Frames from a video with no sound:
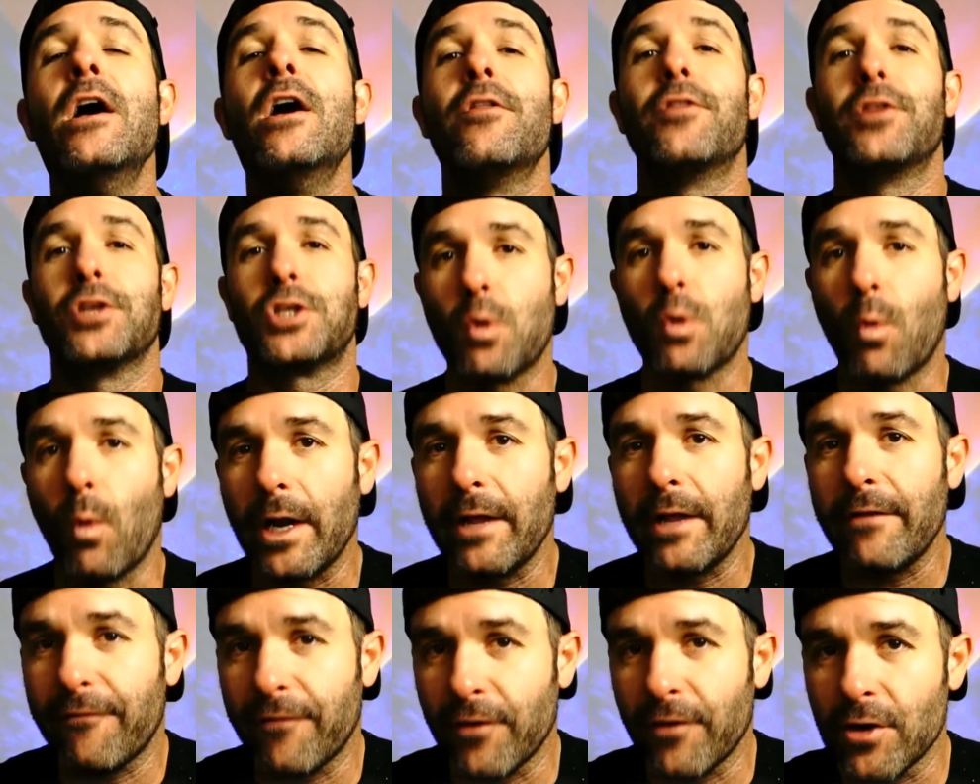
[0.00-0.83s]
The
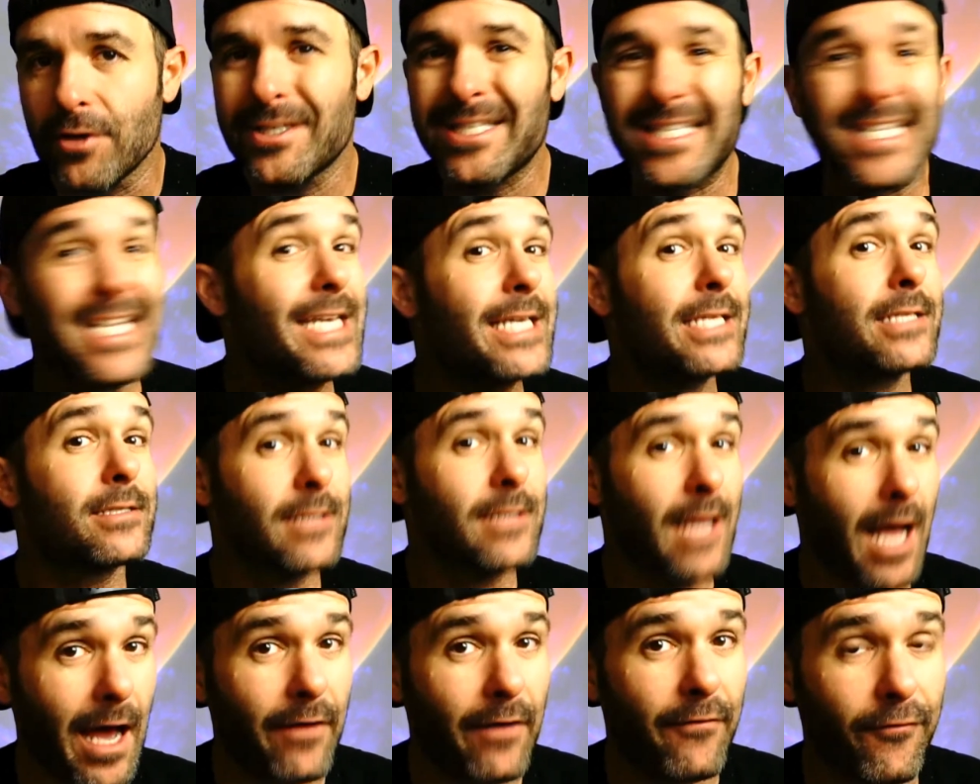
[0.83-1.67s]
21st is
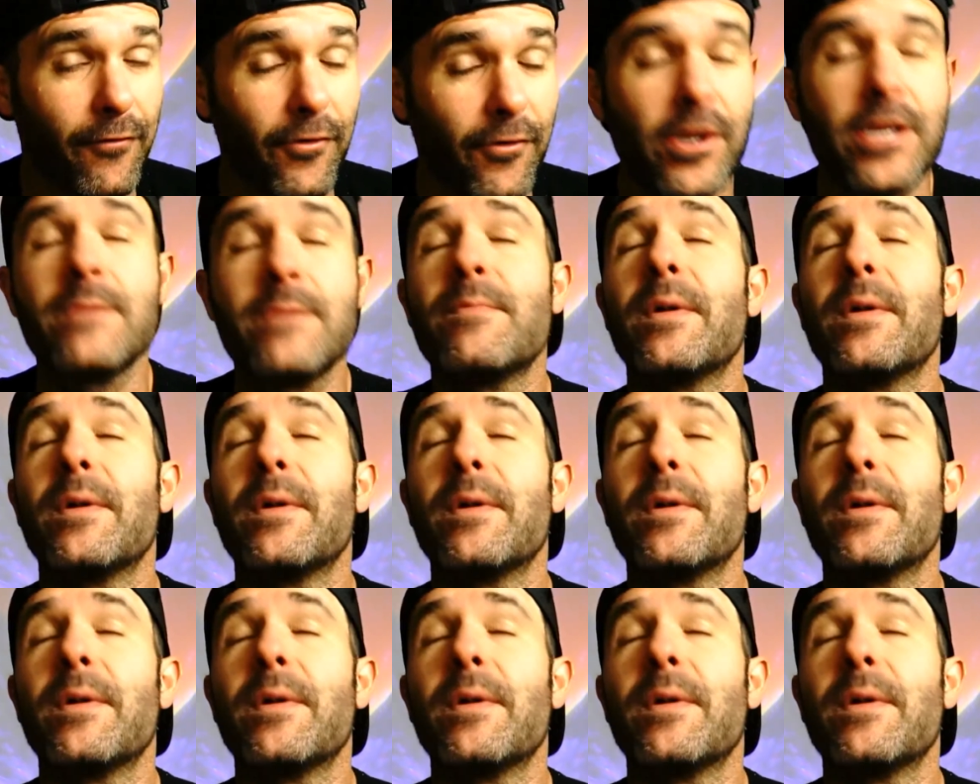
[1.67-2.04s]
not free,